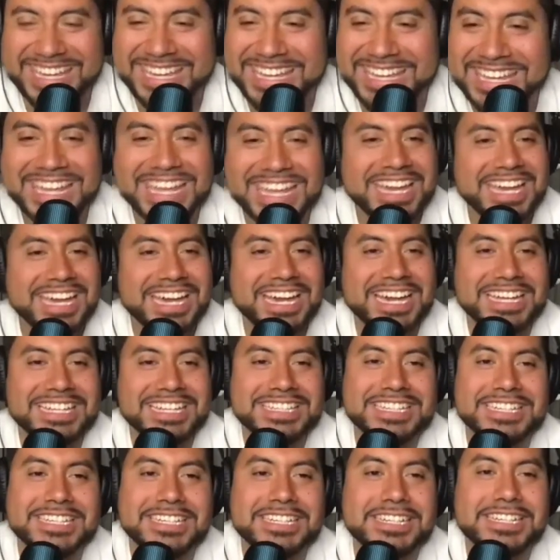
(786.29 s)
Fucking
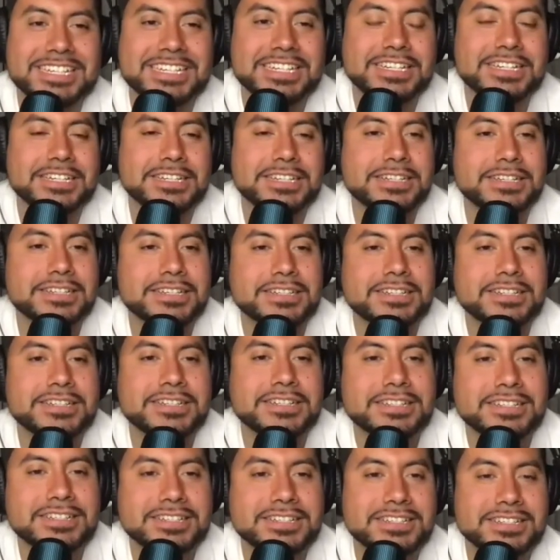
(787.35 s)
11, 12
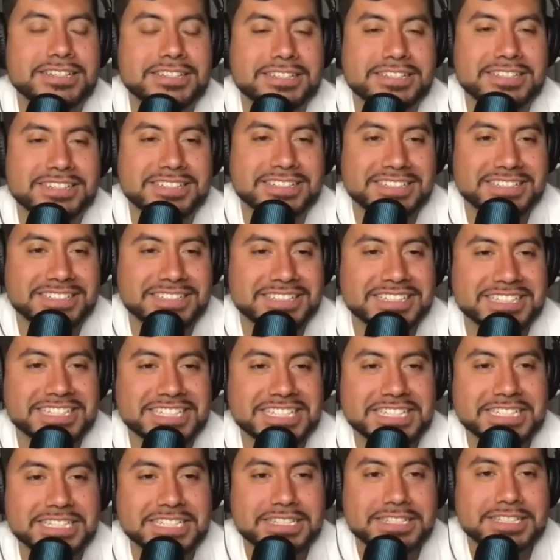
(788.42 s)
p.m. We're out there,
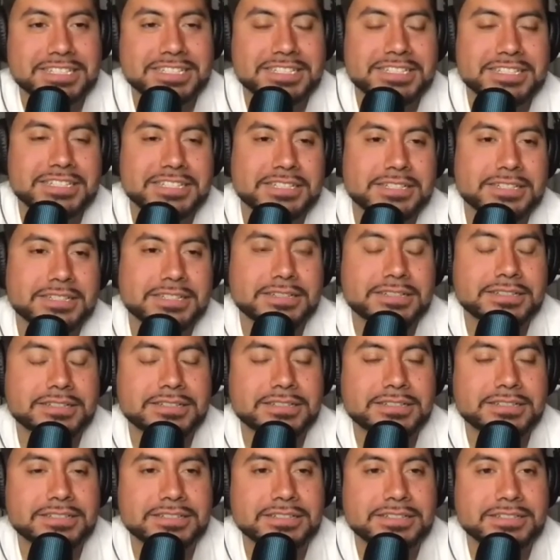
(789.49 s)
doing our
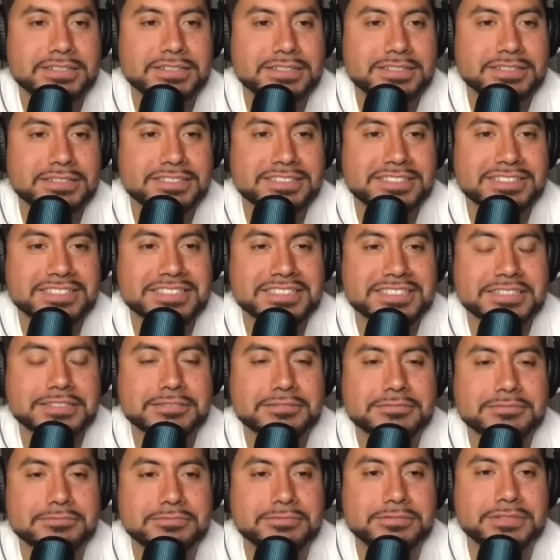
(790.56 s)
thing, man.
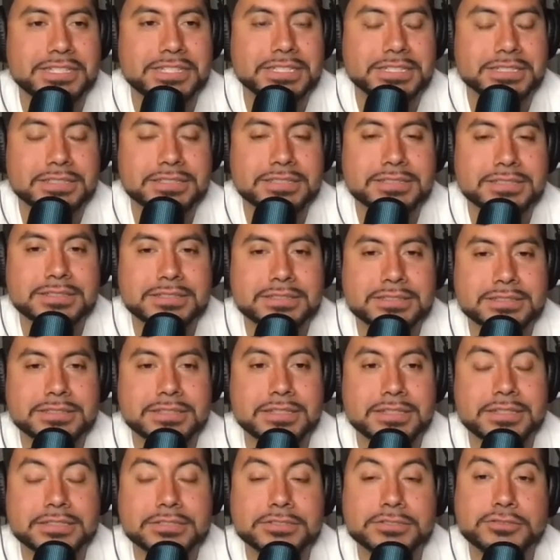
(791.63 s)
Right.
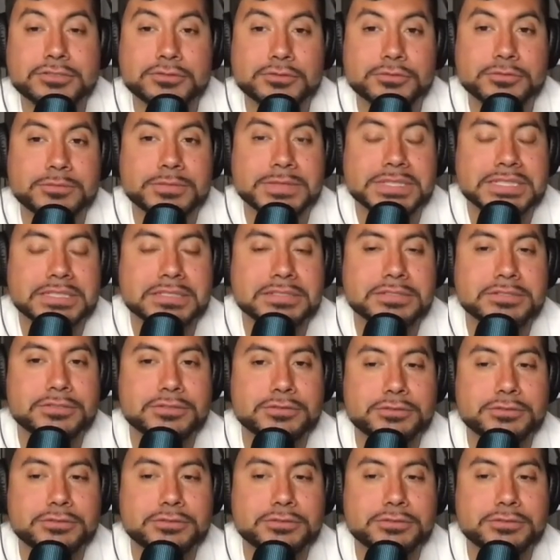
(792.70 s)
No, it's true, man. It's true.